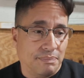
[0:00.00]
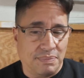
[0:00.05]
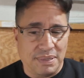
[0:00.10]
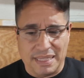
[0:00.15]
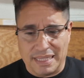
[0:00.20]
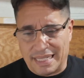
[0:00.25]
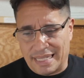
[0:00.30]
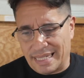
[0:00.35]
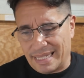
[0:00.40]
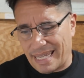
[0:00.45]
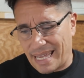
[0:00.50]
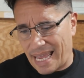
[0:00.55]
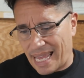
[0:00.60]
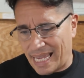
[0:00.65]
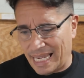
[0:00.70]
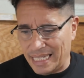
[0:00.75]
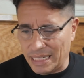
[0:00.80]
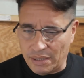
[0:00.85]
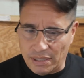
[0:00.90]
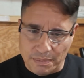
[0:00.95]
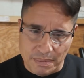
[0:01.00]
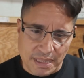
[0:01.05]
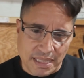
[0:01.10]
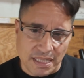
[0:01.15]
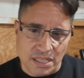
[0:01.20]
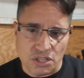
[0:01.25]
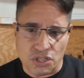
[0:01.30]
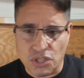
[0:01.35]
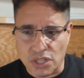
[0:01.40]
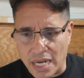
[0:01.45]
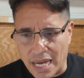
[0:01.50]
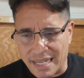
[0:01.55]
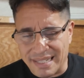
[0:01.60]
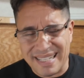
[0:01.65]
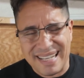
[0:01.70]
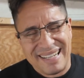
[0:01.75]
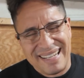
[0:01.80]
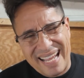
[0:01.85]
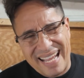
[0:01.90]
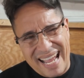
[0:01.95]
be like, let me take a shot.
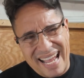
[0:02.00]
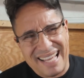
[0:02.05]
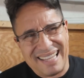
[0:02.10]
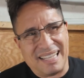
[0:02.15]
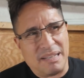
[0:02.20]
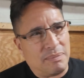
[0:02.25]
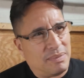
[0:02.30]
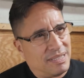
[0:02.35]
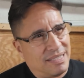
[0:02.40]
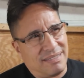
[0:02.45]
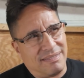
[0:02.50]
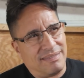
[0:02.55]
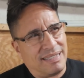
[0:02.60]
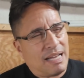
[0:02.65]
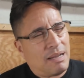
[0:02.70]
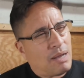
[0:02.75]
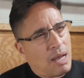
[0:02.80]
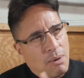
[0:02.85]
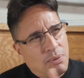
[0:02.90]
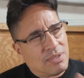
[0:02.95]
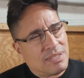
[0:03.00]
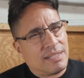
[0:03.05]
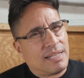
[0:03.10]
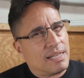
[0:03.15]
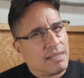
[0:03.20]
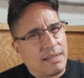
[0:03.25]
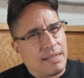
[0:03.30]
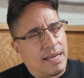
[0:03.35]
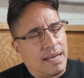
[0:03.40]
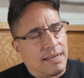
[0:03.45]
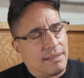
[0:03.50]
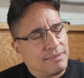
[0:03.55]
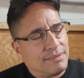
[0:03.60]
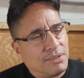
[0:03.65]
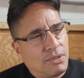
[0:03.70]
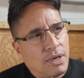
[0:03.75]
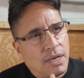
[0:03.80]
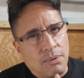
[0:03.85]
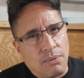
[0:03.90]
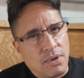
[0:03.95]
Not let me. I wasn't like that.
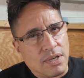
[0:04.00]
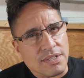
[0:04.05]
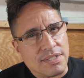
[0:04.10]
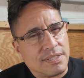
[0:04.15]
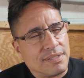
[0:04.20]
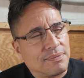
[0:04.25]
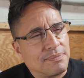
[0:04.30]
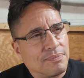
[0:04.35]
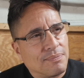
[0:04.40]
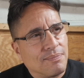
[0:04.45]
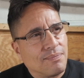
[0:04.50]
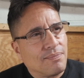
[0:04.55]
No, I wasn't.